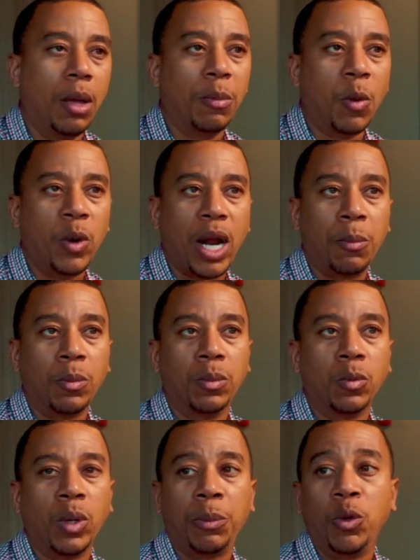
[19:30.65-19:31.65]
But when I'm
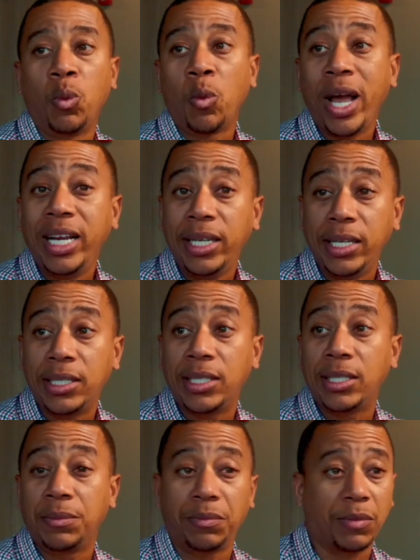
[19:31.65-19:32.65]
doing
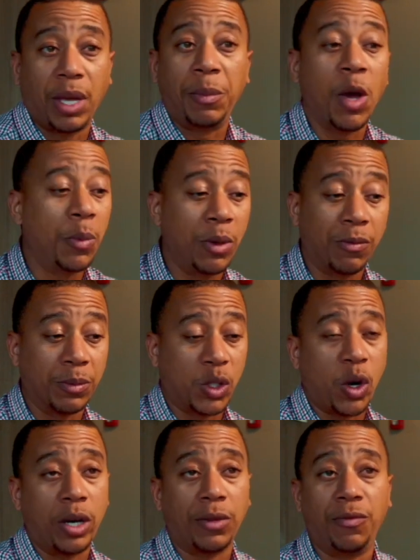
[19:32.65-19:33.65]
readiness, I'm helping them from
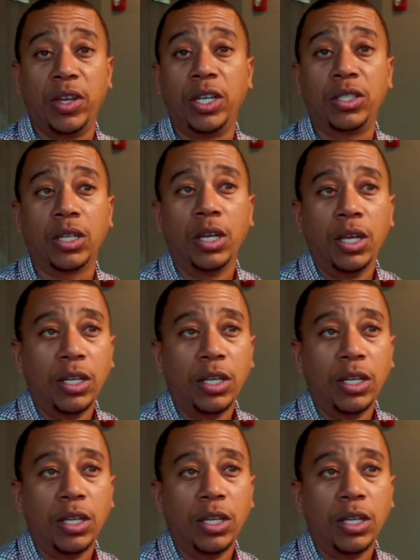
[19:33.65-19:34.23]
start to finish.